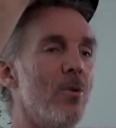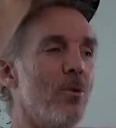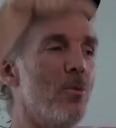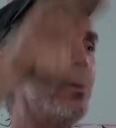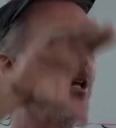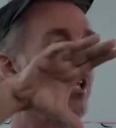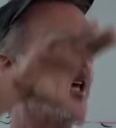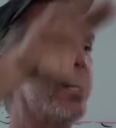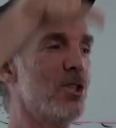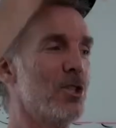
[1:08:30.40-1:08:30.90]

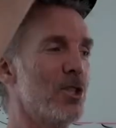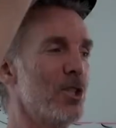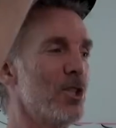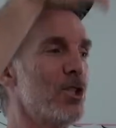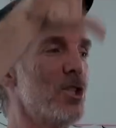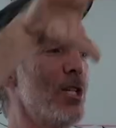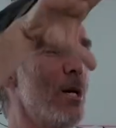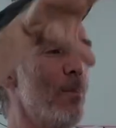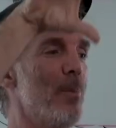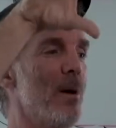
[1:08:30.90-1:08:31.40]

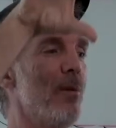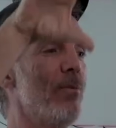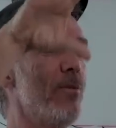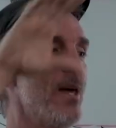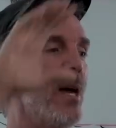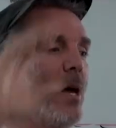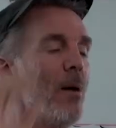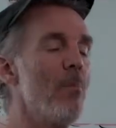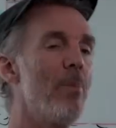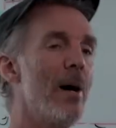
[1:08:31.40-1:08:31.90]
relationship of
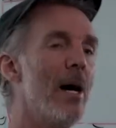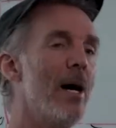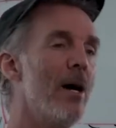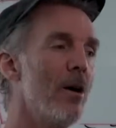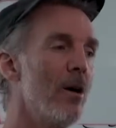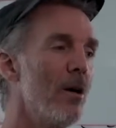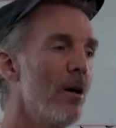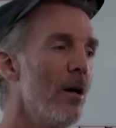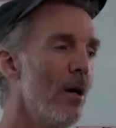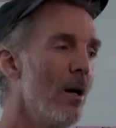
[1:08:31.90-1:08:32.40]
the
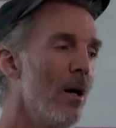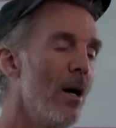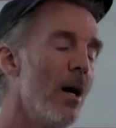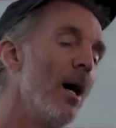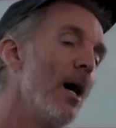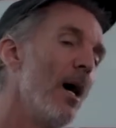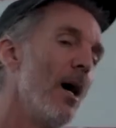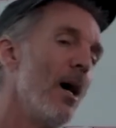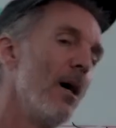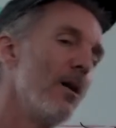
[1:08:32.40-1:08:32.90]
empire
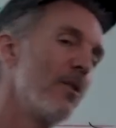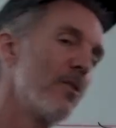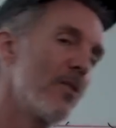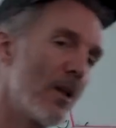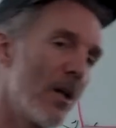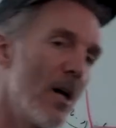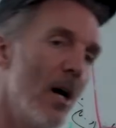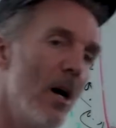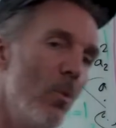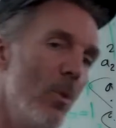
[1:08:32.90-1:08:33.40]

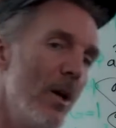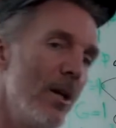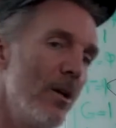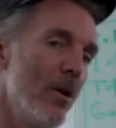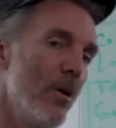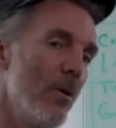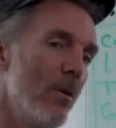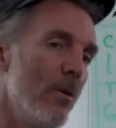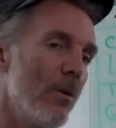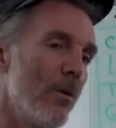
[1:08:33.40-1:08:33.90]
to cut
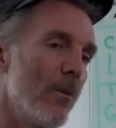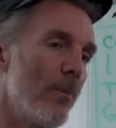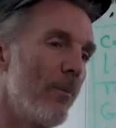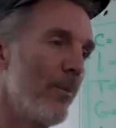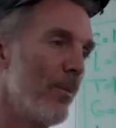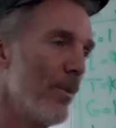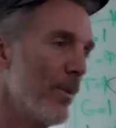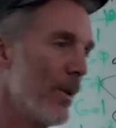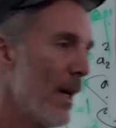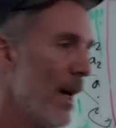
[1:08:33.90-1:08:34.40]
window,
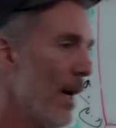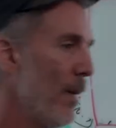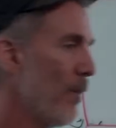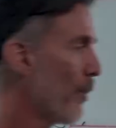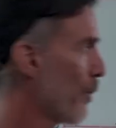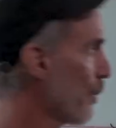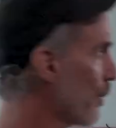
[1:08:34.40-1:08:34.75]
okay?